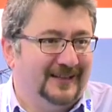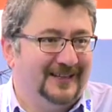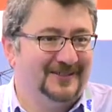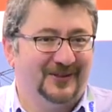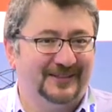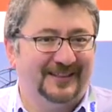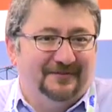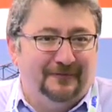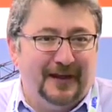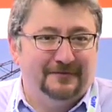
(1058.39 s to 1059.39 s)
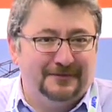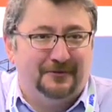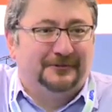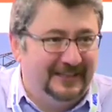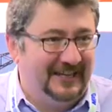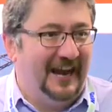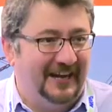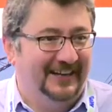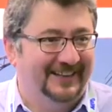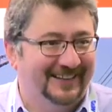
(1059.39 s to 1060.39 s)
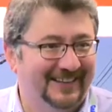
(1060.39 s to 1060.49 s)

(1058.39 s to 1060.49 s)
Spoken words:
So the waves don't decay.